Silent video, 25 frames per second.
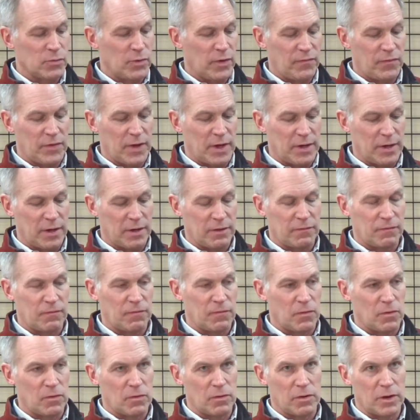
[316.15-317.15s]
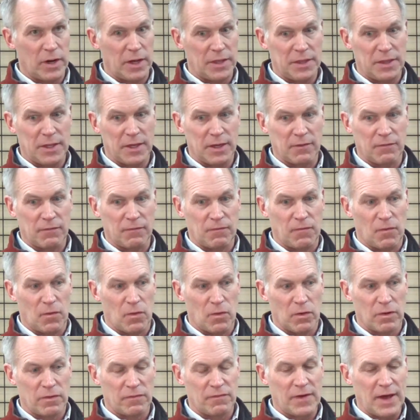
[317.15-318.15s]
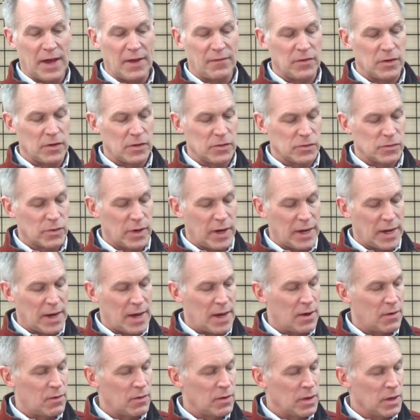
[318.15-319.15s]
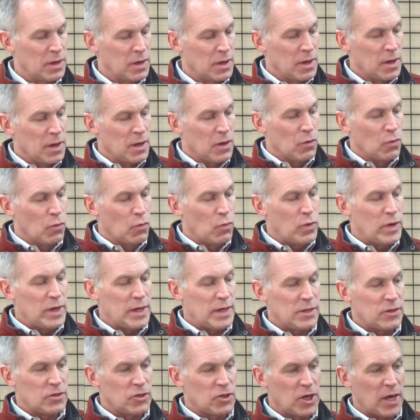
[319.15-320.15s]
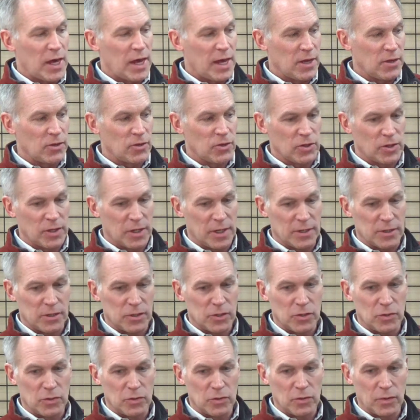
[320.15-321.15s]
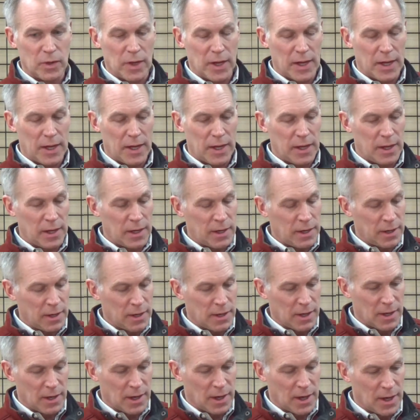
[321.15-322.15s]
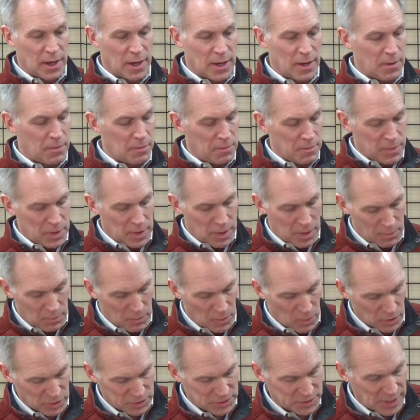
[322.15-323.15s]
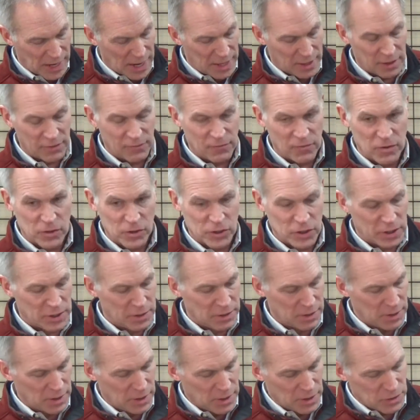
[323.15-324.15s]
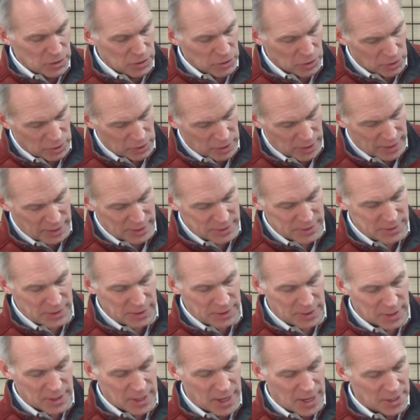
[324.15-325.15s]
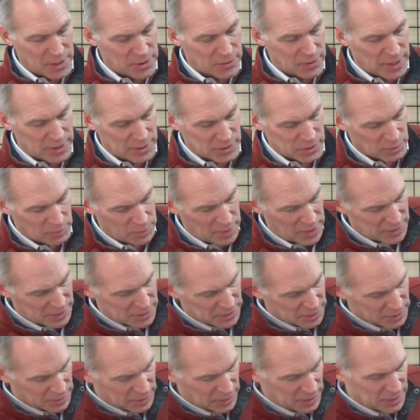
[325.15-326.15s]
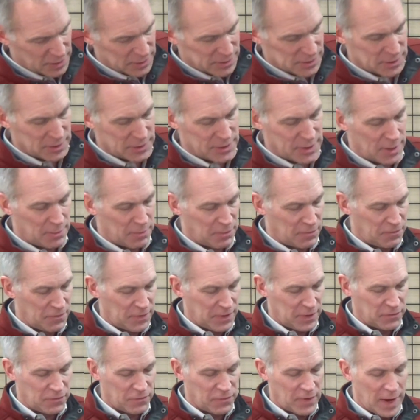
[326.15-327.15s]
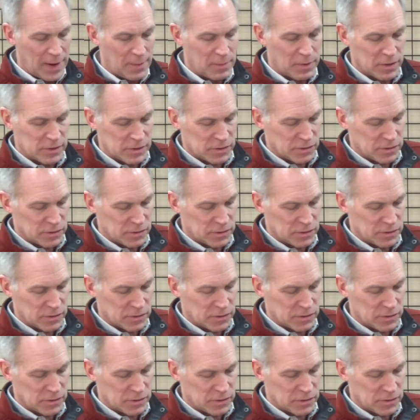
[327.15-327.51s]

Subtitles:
We've done it for, I think, 4 or 5 years right now. We changed it to a more solid version. So like, see the contrast? So basically this is a double face fabric.